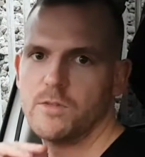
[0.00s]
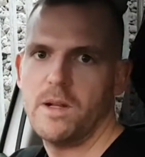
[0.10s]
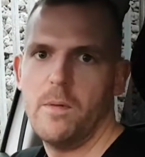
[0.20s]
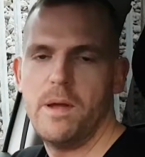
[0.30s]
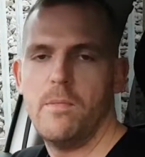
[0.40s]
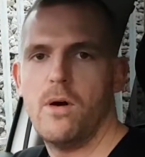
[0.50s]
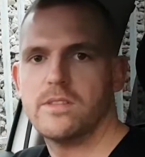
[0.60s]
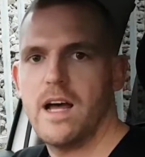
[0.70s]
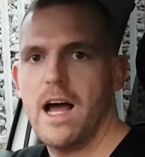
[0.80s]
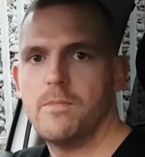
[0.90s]
spent a bit more
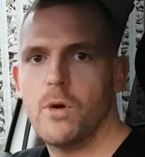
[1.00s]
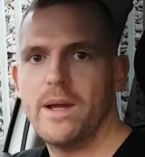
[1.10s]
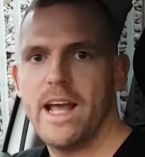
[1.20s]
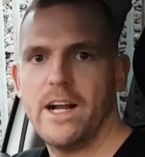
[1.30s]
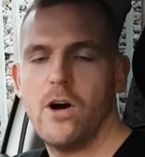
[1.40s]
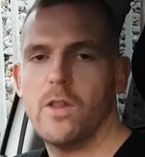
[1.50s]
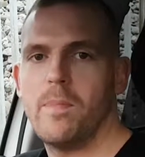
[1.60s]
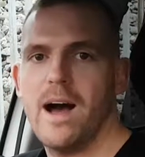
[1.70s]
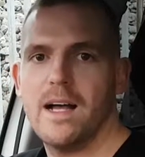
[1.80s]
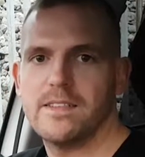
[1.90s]
time going getting all the
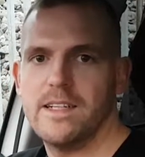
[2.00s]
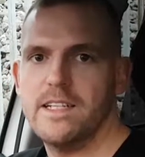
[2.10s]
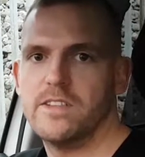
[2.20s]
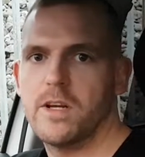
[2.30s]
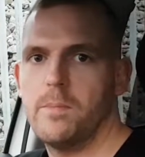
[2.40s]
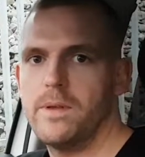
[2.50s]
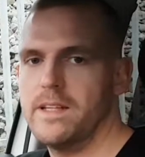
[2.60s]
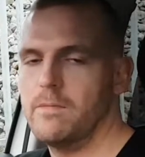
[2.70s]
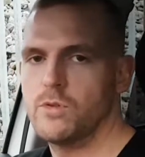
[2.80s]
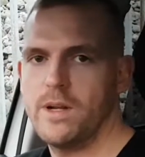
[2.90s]
parts I need to complete
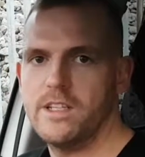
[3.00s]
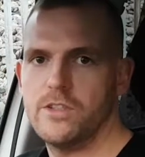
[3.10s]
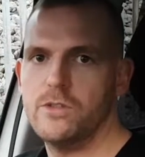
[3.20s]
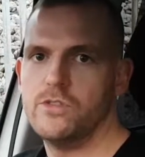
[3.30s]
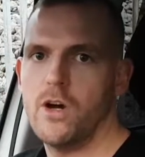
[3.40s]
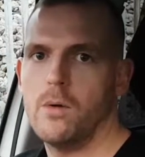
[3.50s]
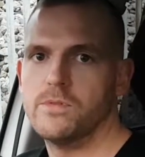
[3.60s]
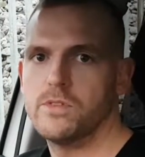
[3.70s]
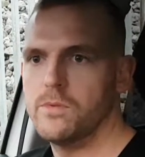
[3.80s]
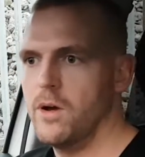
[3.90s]
them 22 jobs.